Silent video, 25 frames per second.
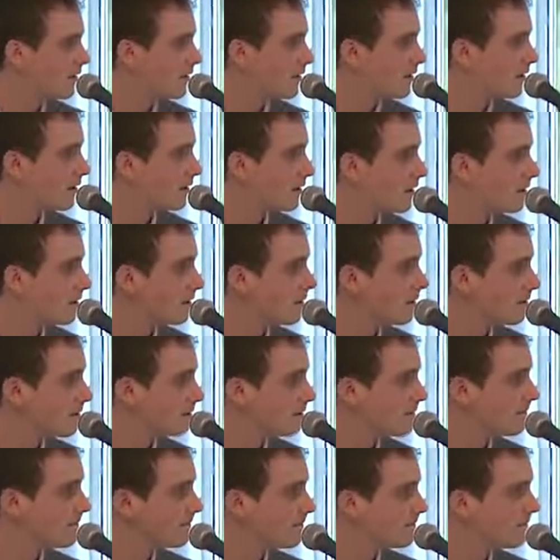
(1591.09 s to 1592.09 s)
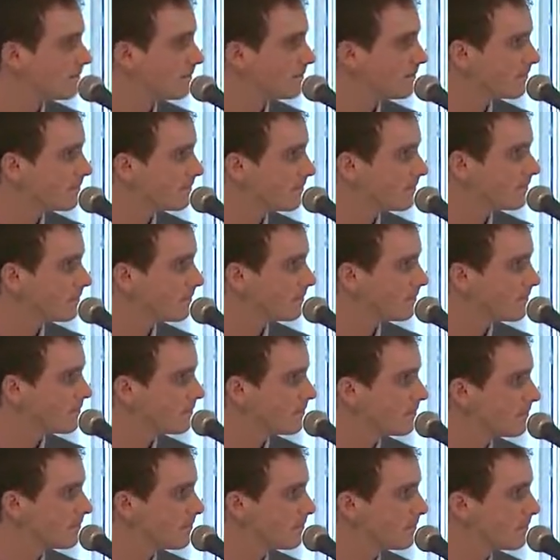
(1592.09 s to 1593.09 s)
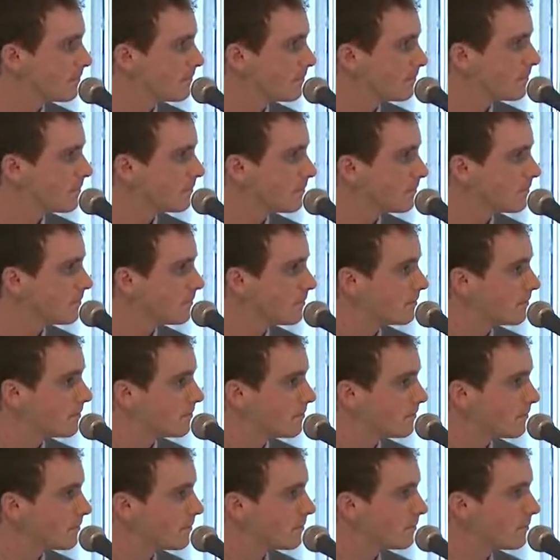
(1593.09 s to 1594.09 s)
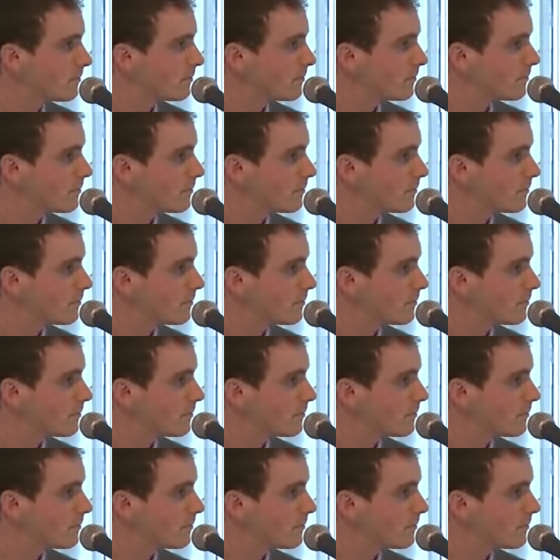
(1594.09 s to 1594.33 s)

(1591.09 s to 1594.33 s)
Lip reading: [no speech]